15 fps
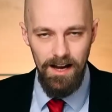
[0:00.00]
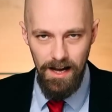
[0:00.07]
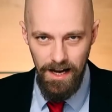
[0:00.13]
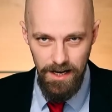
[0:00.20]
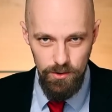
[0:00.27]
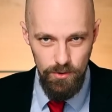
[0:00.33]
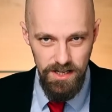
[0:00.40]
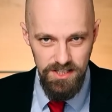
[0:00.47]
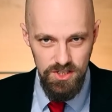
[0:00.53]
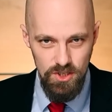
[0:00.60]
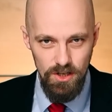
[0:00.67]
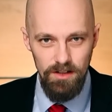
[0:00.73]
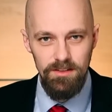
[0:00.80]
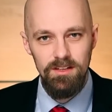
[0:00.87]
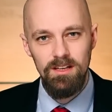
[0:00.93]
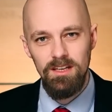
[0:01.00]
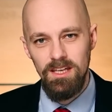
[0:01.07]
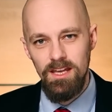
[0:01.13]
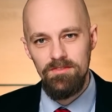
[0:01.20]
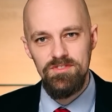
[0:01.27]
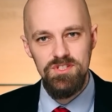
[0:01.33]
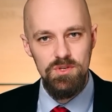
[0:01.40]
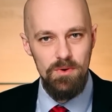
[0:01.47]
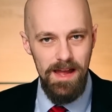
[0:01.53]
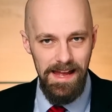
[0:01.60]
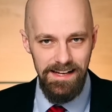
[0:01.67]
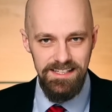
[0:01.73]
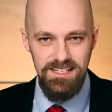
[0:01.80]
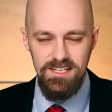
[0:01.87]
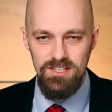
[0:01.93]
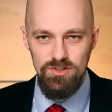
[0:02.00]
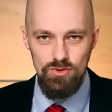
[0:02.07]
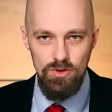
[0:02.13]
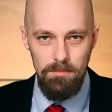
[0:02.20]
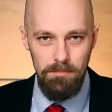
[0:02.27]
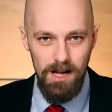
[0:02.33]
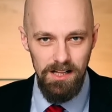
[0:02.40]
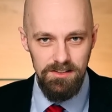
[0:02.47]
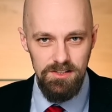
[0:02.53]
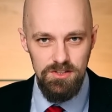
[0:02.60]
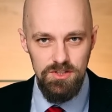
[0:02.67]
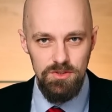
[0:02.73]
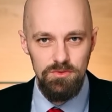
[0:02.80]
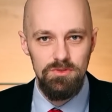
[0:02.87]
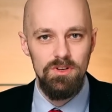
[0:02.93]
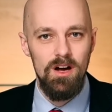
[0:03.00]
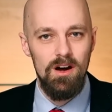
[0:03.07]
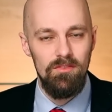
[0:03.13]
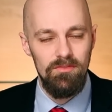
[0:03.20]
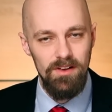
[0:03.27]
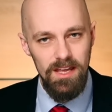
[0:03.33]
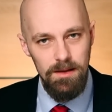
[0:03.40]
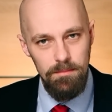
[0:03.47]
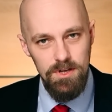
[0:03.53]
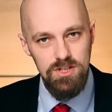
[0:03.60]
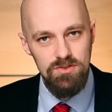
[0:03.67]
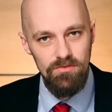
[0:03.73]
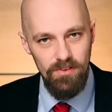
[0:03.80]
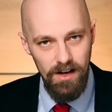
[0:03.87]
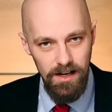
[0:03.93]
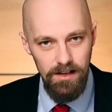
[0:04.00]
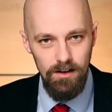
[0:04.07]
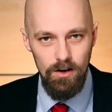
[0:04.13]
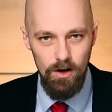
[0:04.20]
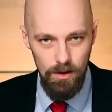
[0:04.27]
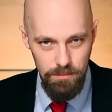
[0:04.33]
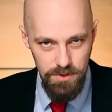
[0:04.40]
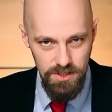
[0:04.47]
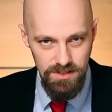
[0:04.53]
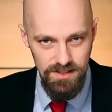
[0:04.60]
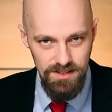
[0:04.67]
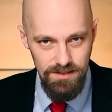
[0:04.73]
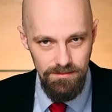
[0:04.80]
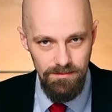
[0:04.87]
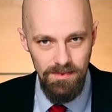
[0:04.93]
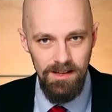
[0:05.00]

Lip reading: High-res shot gives you access to a multitude of image file options.